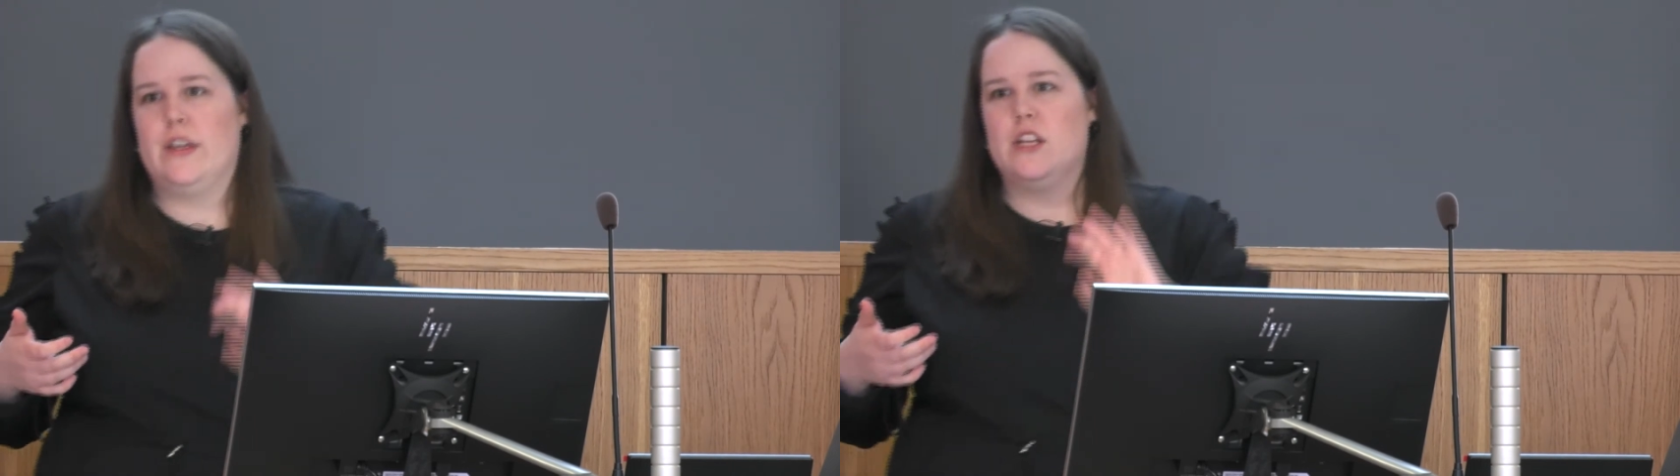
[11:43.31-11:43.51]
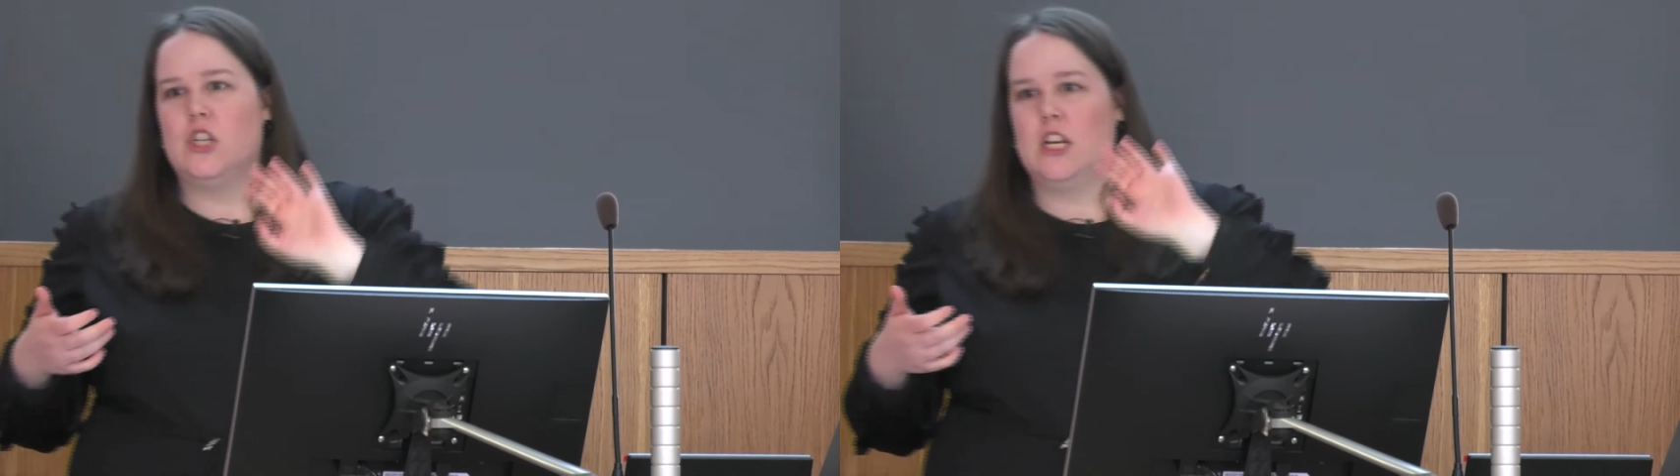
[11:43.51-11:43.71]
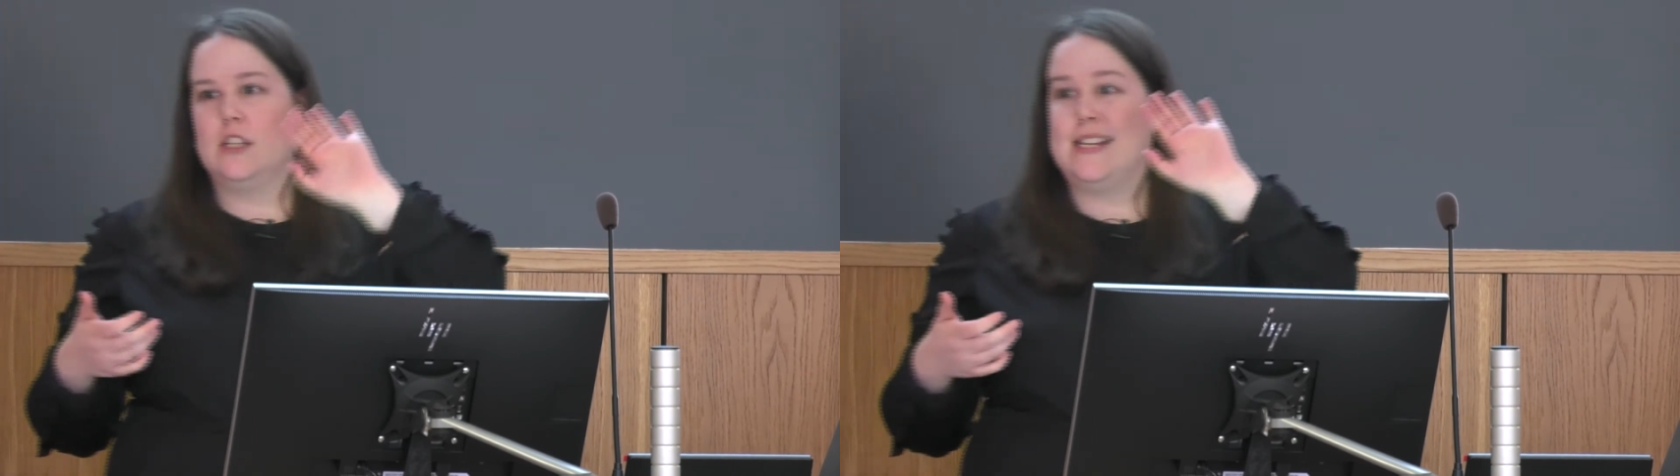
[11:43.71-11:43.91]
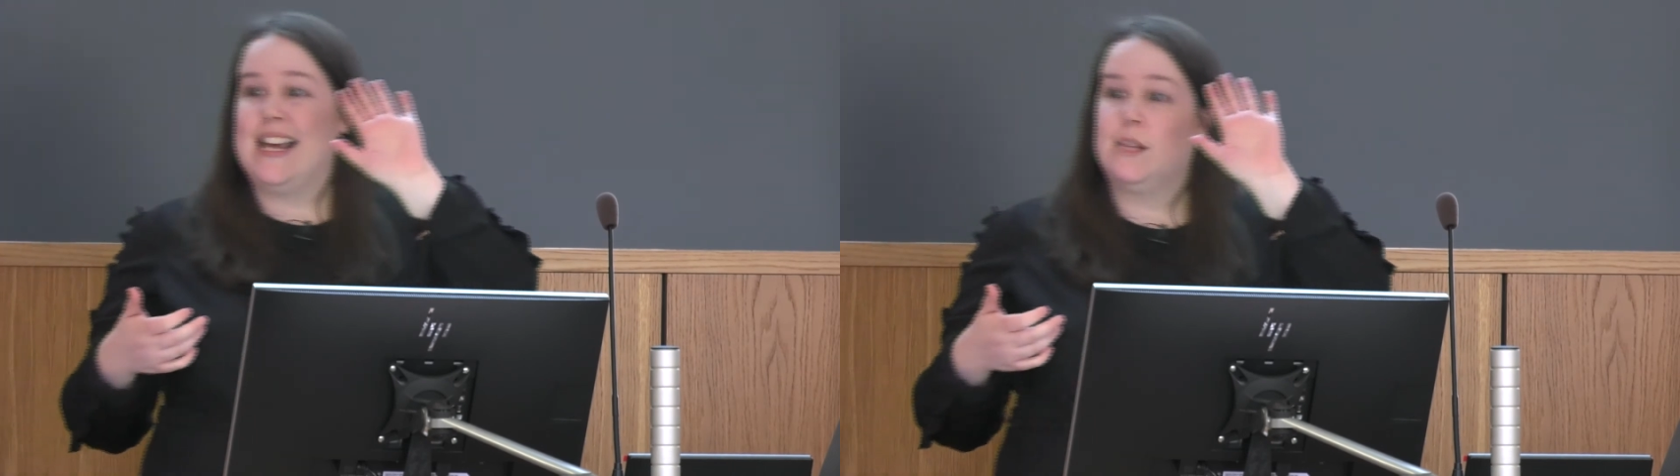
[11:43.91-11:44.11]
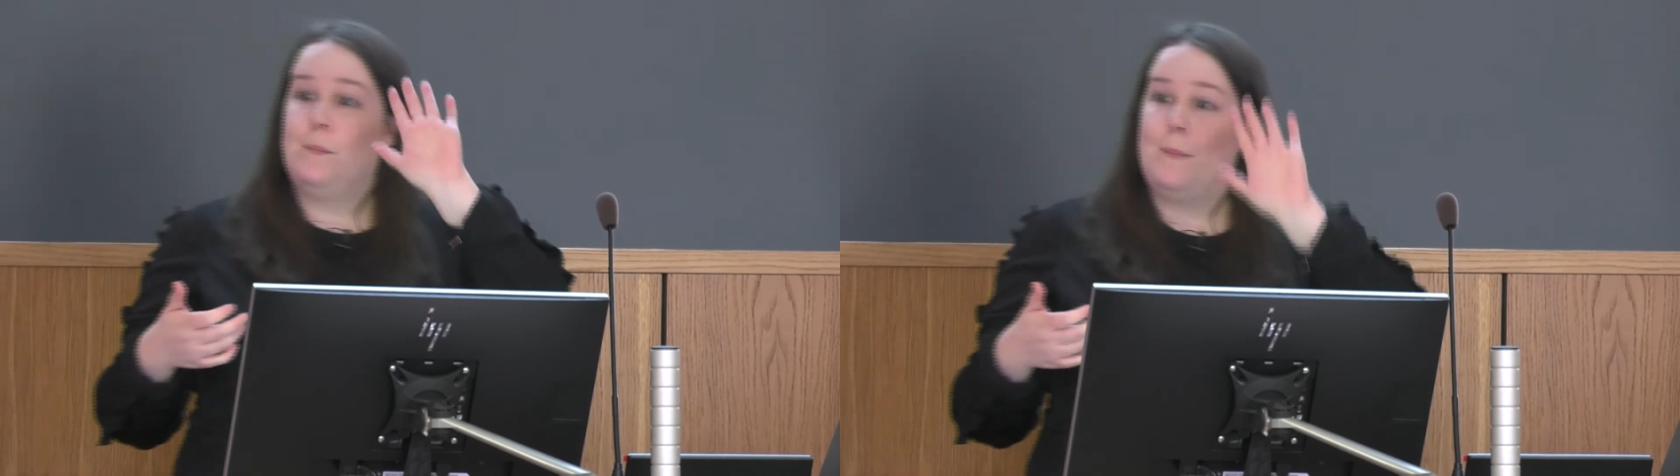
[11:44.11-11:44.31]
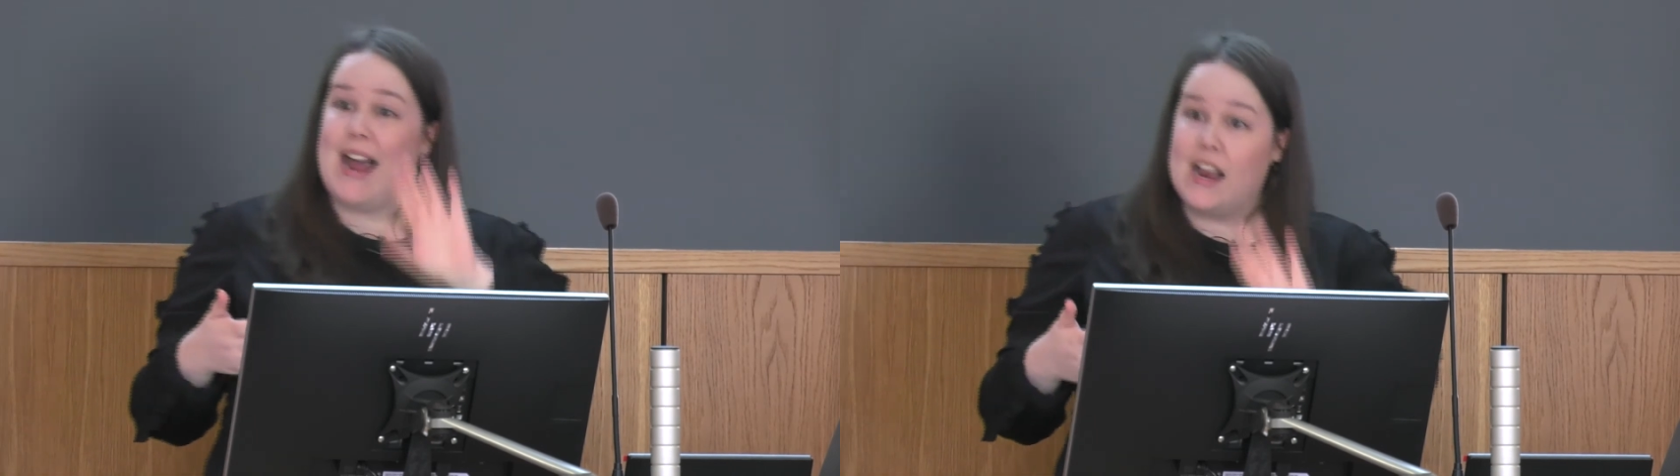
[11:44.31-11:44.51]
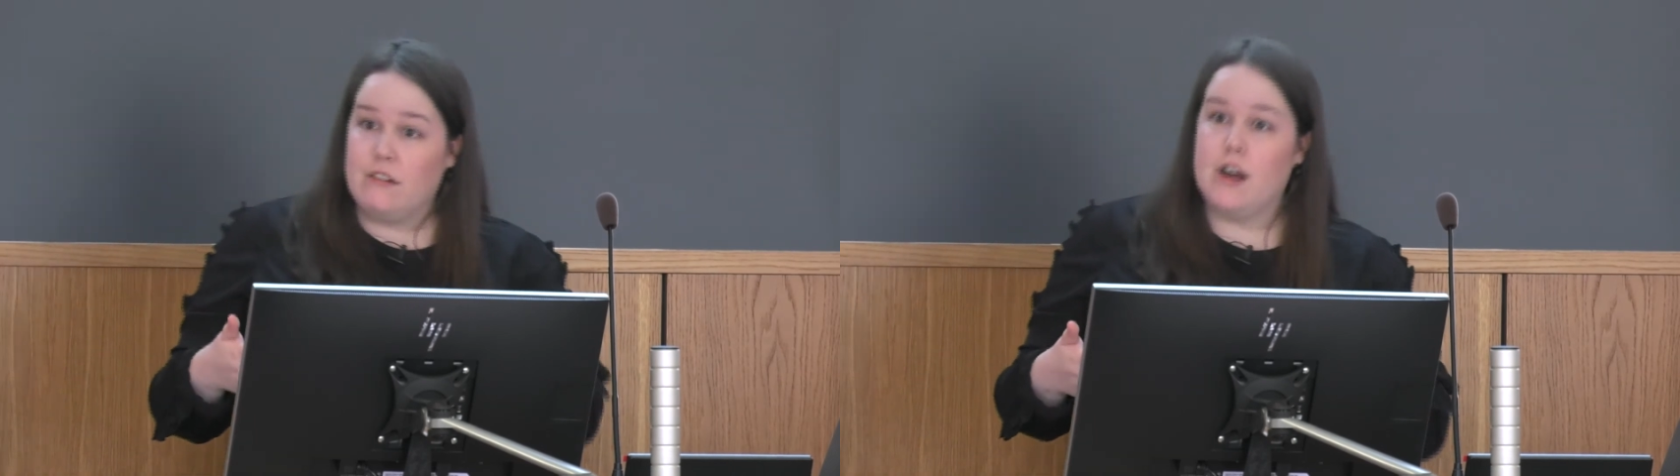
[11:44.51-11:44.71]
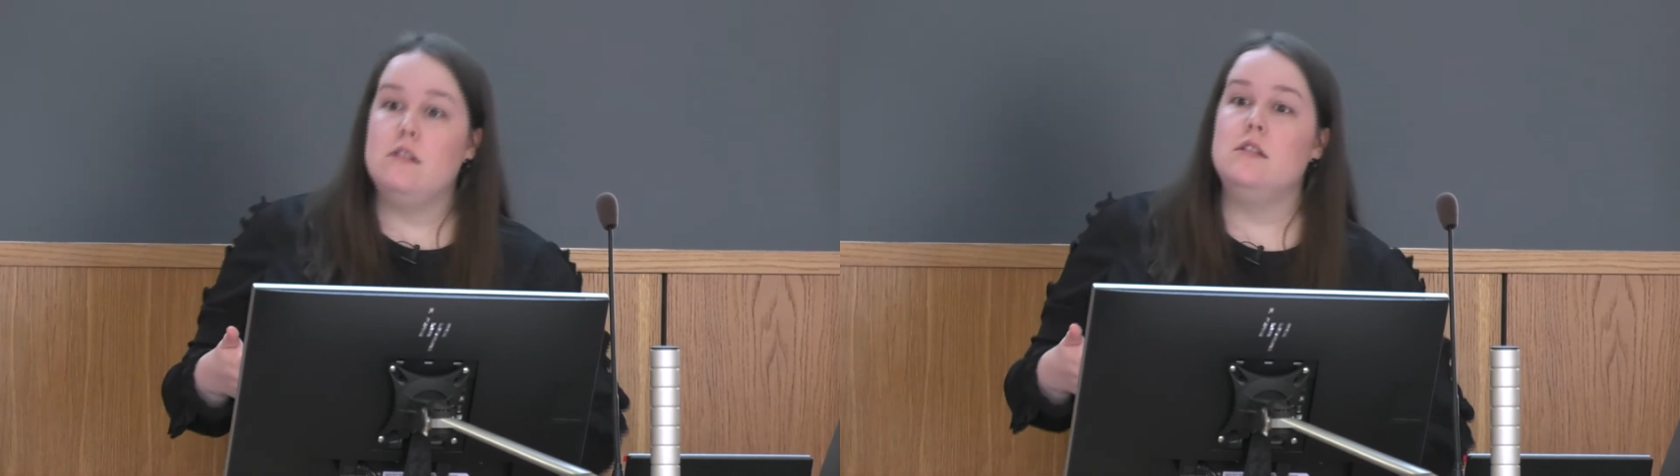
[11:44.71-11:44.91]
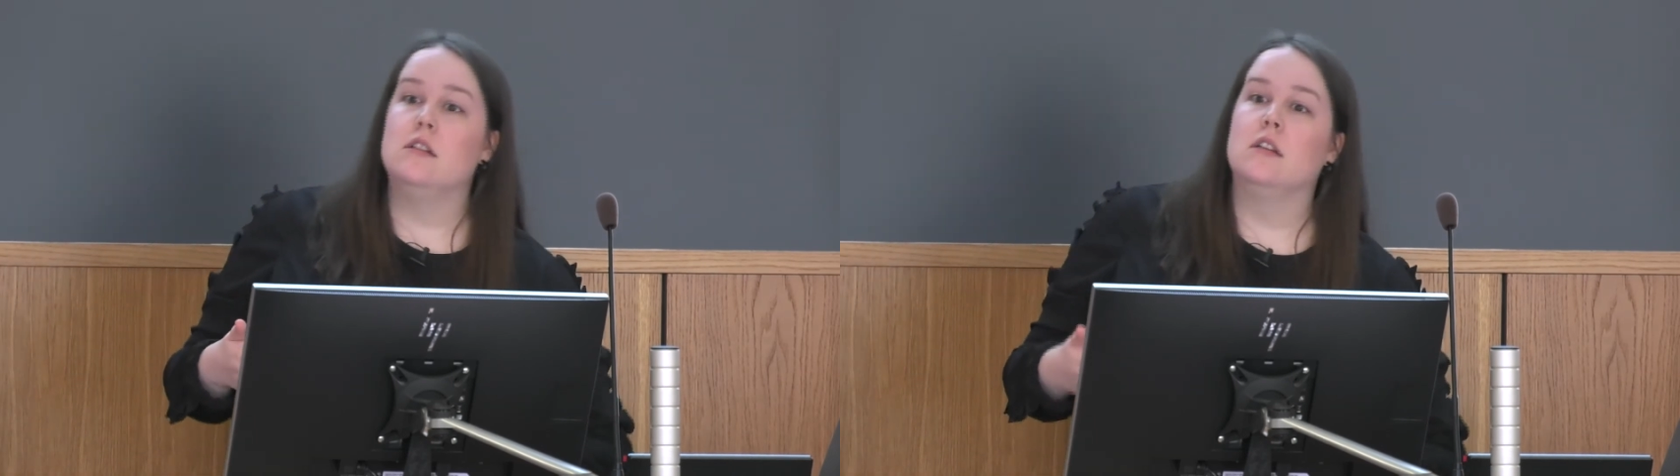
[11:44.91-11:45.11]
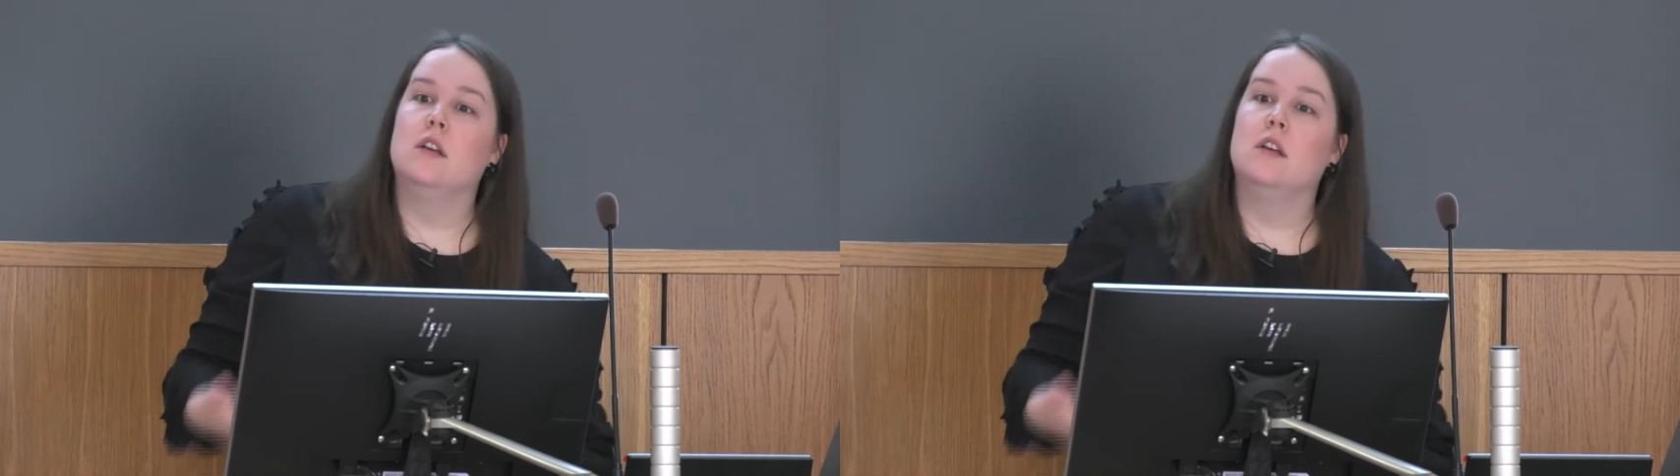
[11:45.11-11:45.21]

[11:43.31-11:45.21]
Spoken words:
they can change the text background